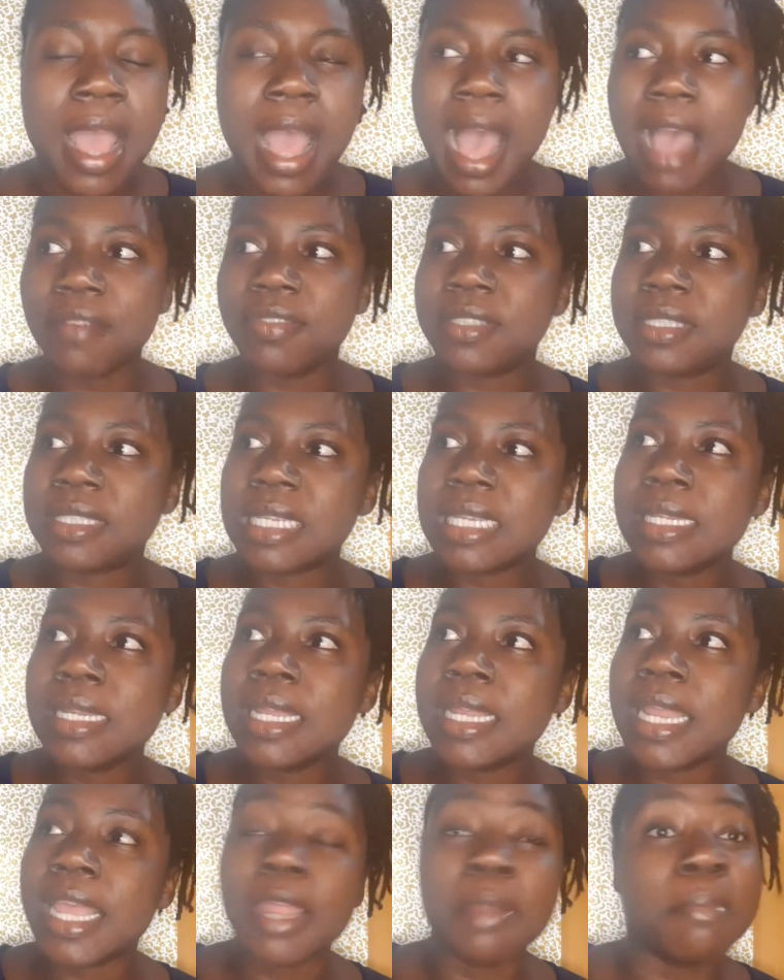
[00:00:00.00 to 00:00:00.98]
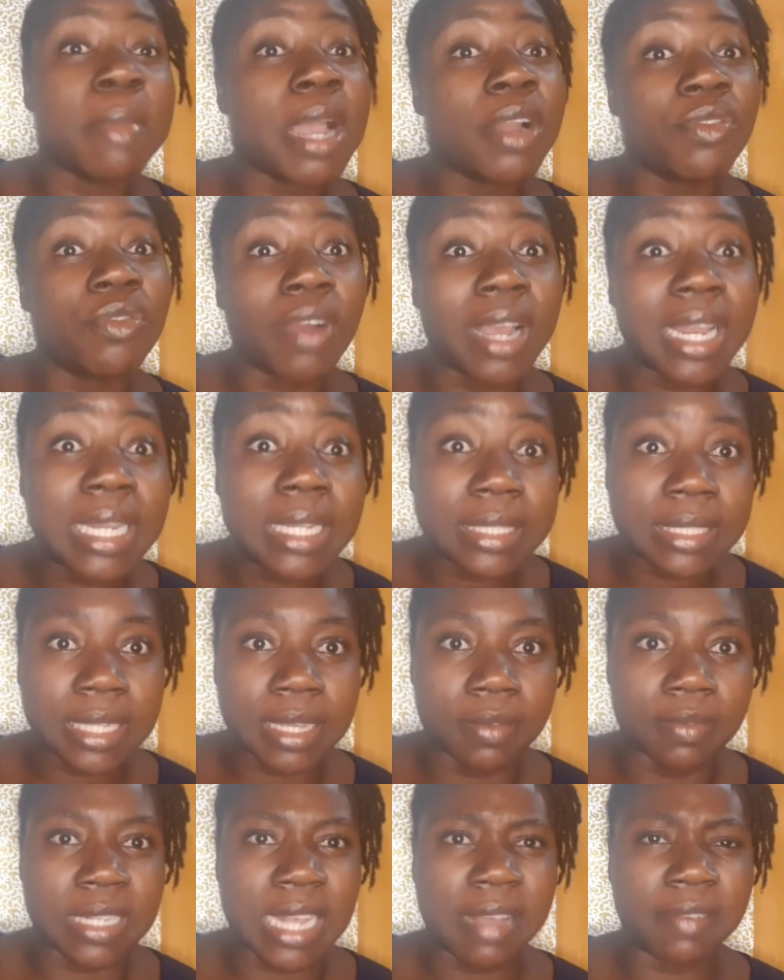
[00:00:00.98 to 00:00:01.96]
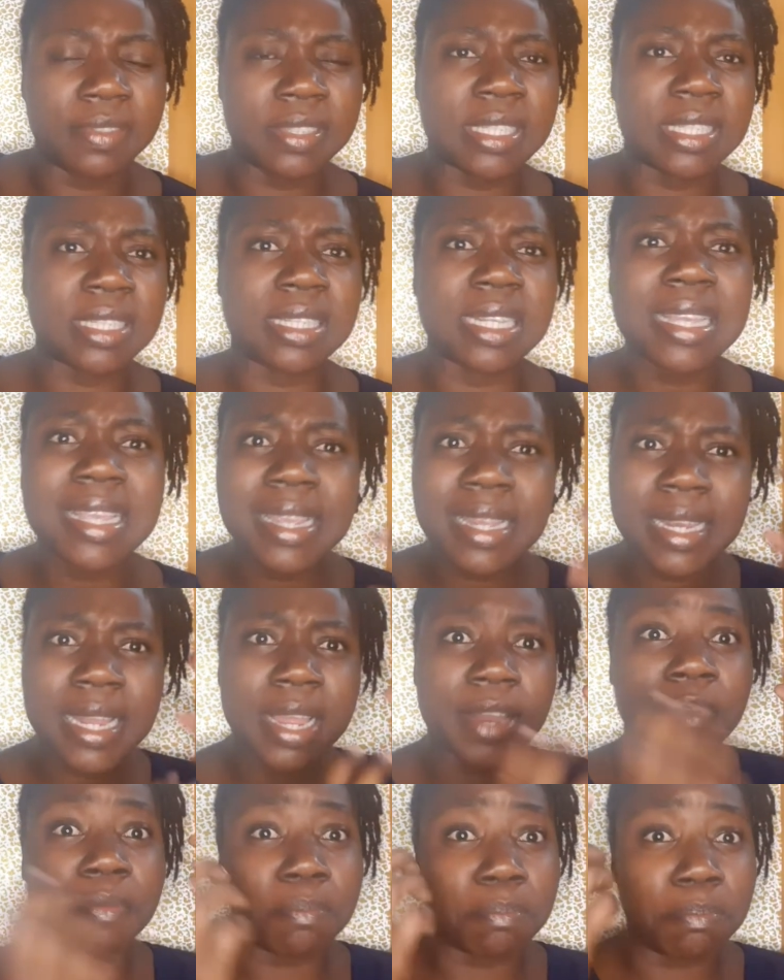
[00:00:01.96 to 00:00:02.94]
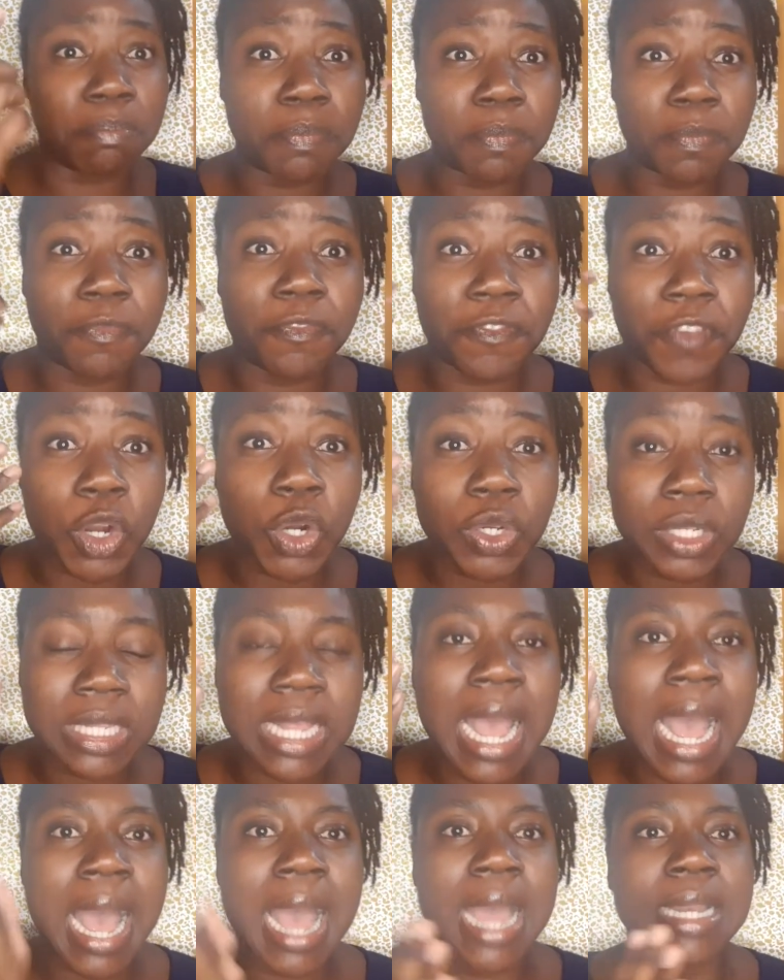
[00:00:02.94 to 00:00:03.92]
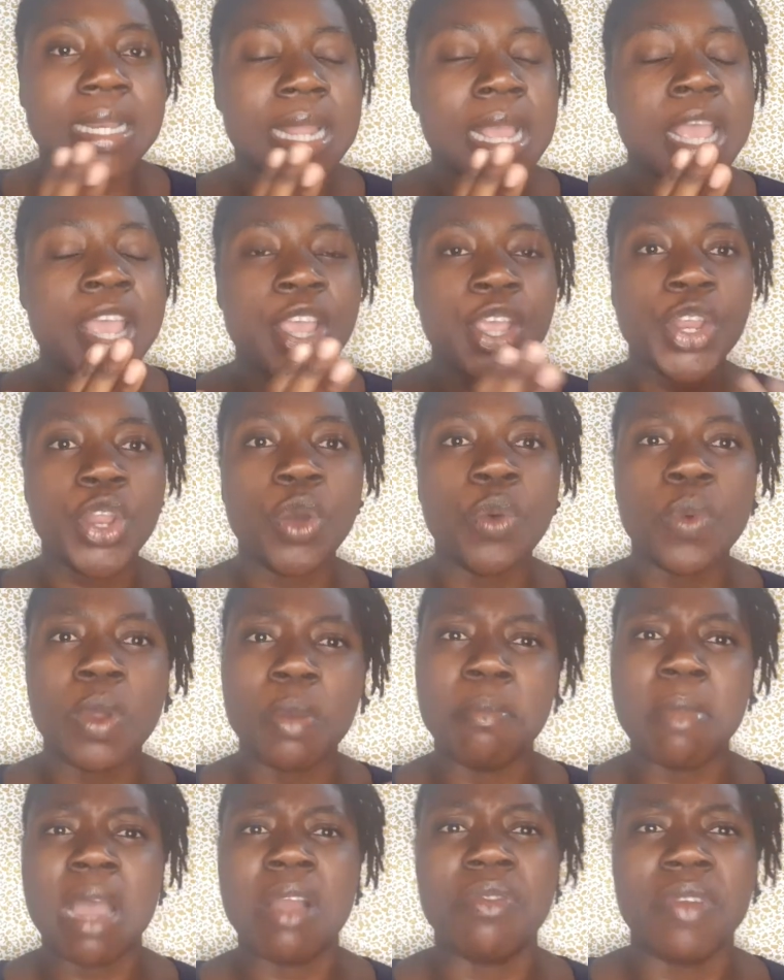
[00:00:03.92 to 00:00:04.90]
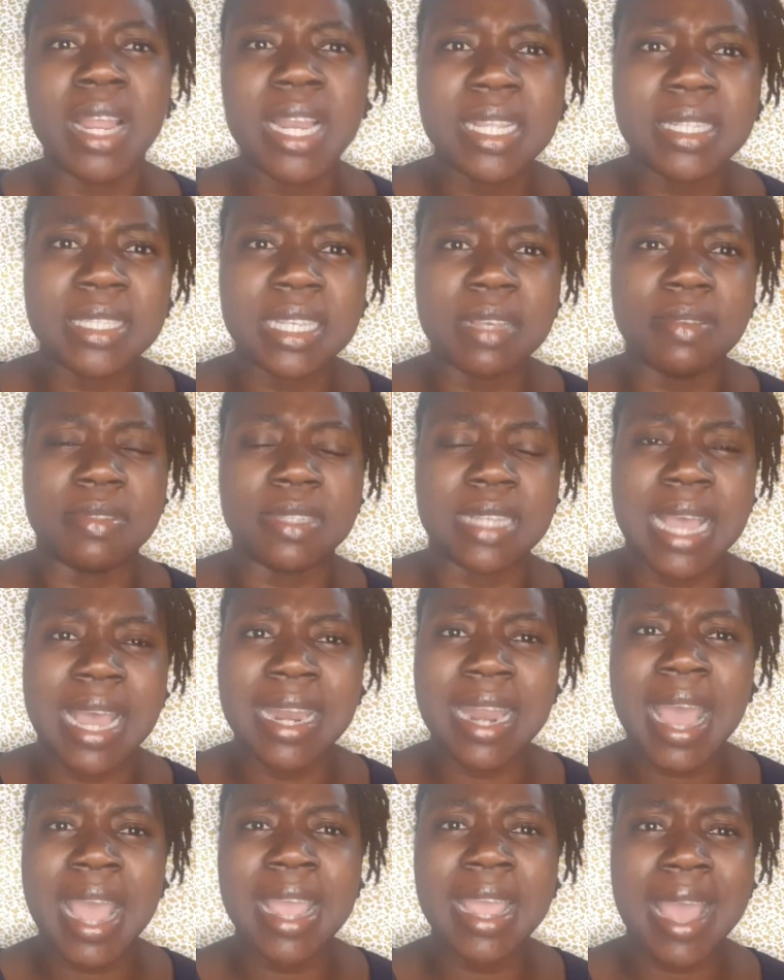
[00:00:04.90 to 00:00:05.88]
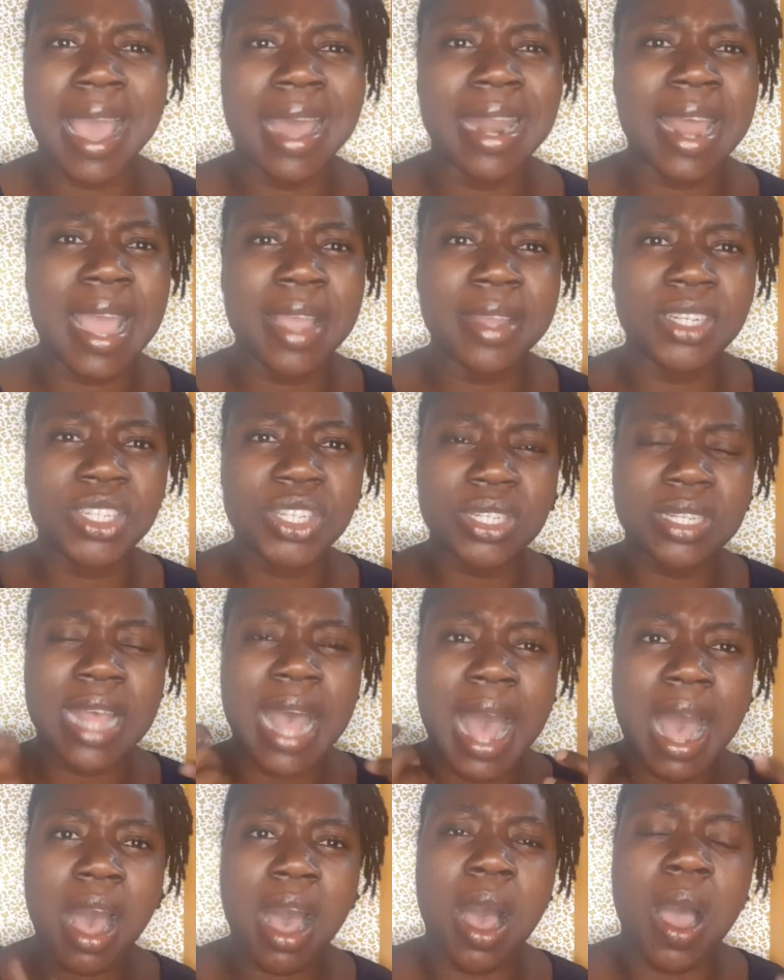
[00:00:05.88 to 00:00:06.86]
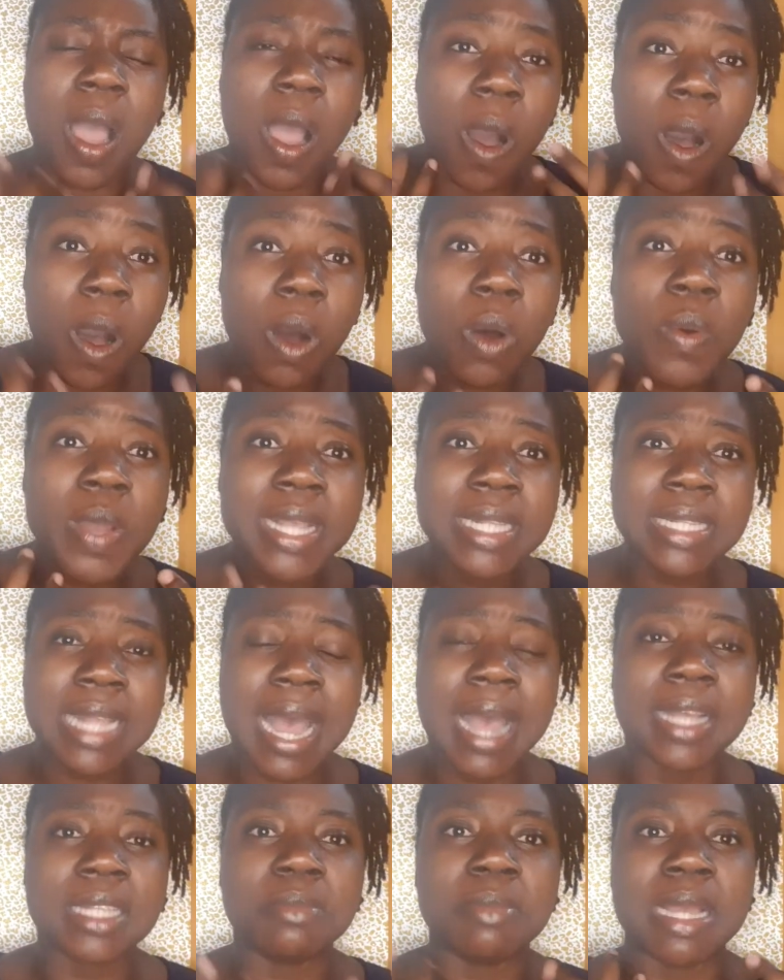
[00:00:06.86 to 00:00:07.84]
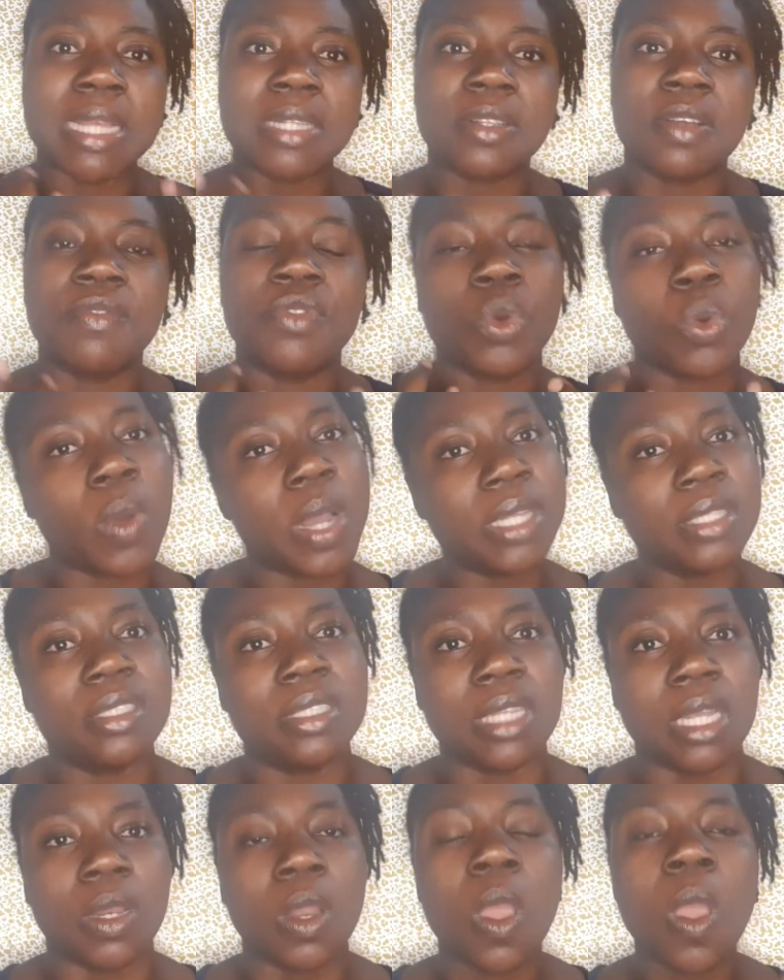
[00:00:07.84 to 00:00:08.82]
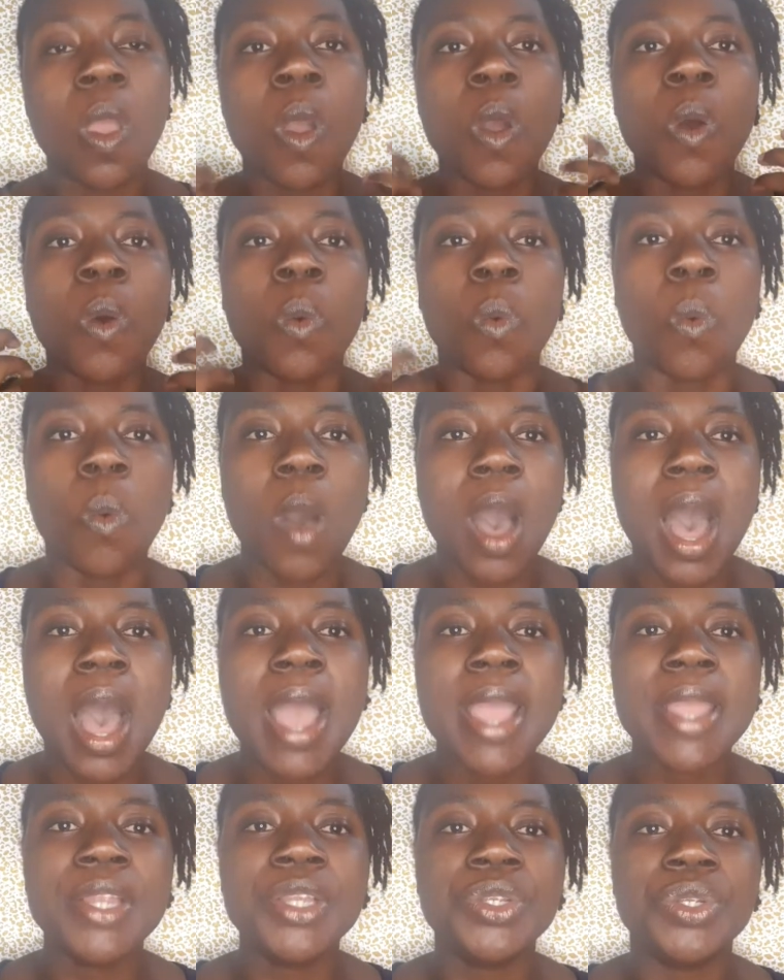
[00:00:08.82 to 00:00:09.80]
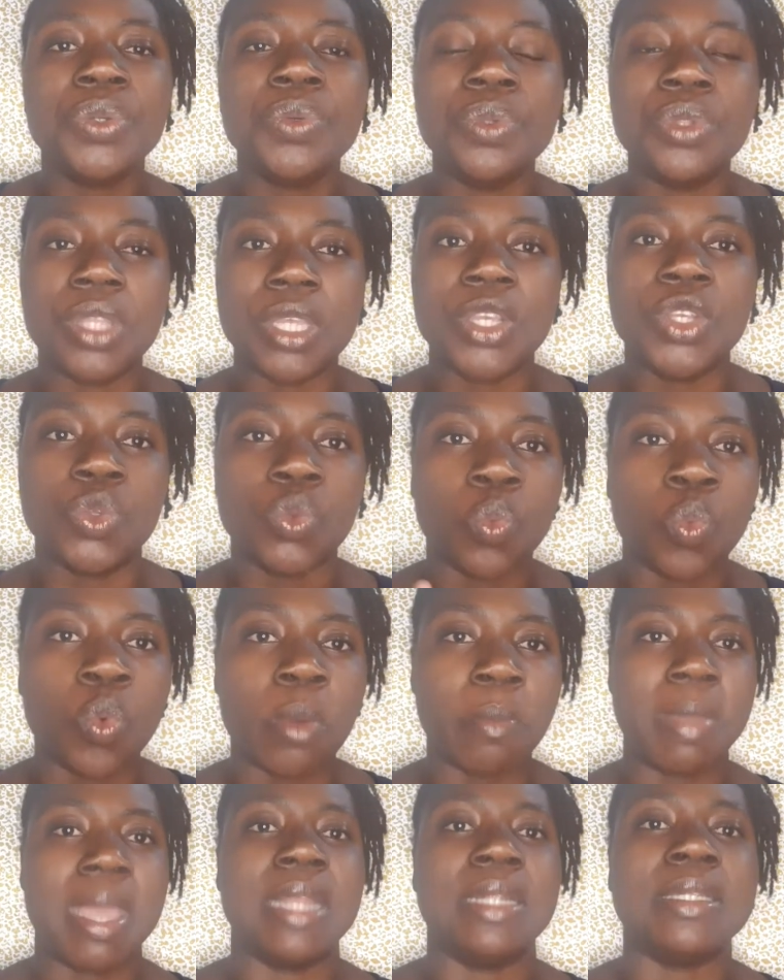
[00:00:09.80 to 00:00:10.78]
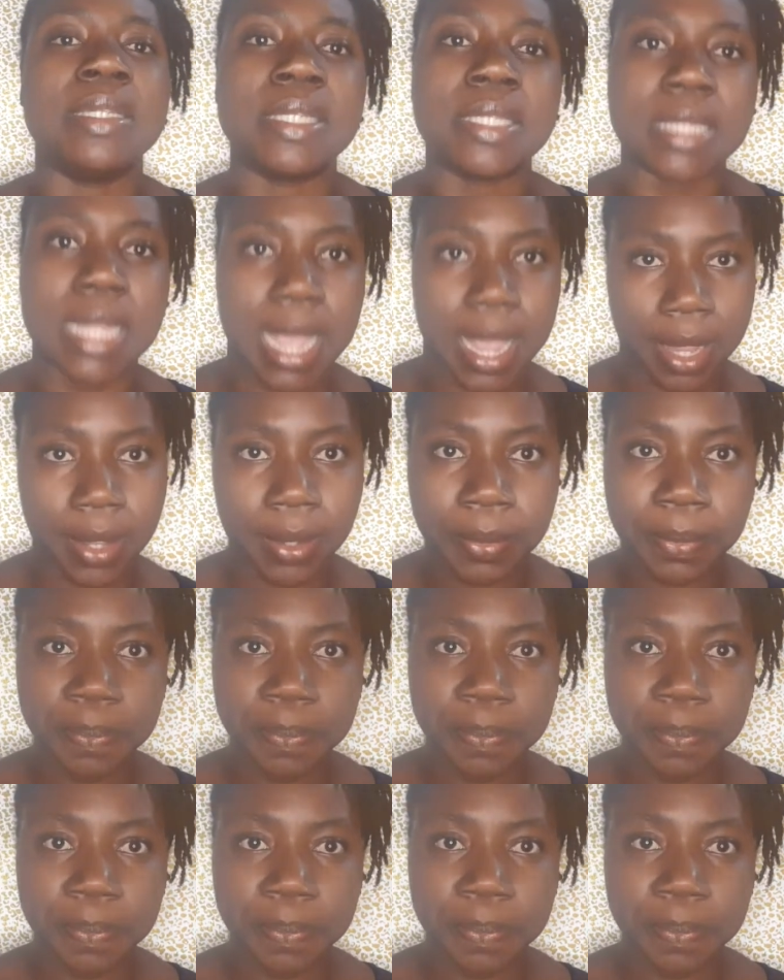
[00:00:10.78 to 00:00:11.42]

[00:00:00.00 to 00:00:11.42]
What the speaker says: I've seen it in my relatives. I've seen it firsthand, you know, with my relatives. And I always ask myself the question, why do these women stay?